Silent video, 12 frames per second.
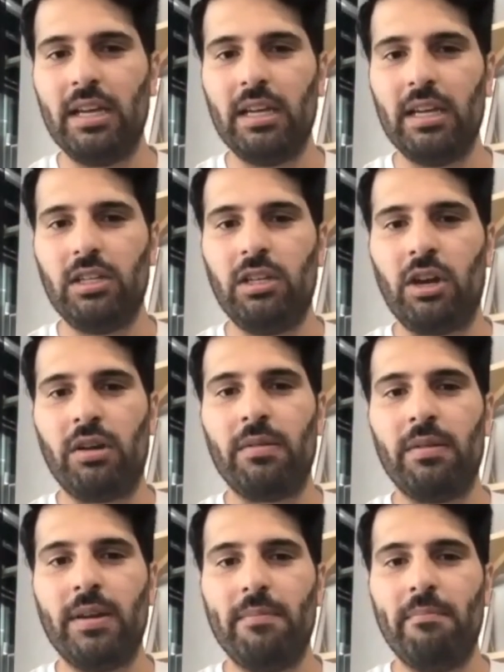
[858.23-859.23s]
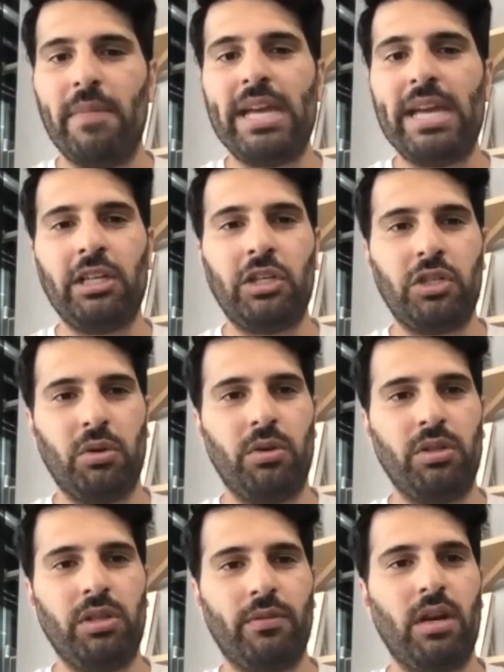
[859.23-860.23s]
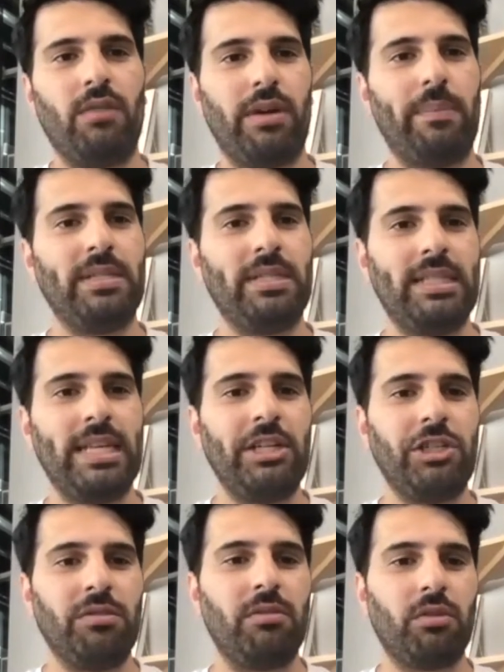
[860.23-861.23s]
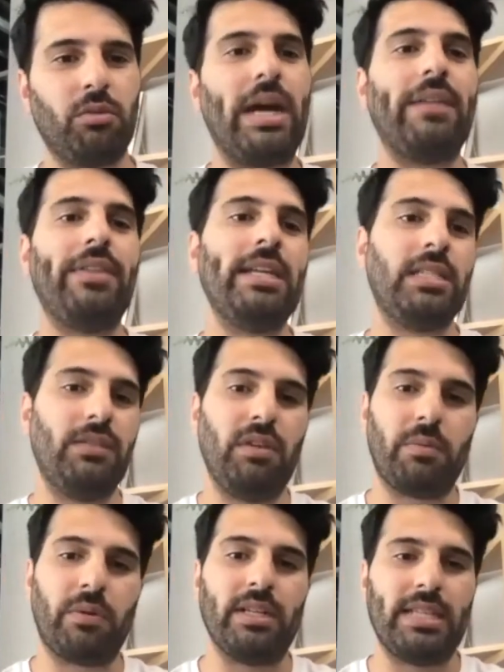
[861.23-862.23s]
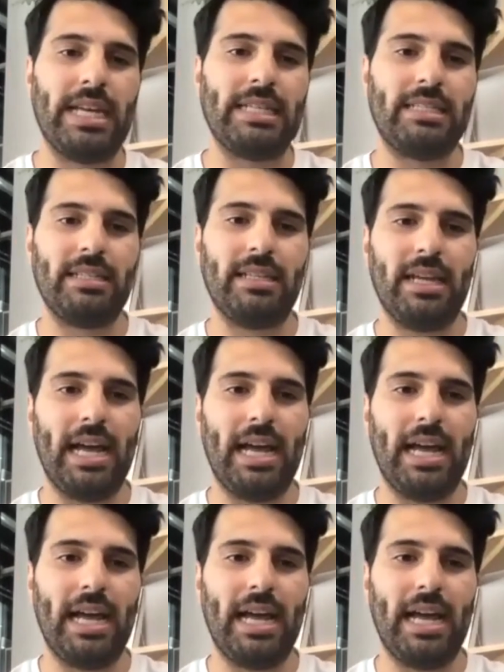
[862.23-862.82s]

you know, making sure you've got representation throughout the interview process.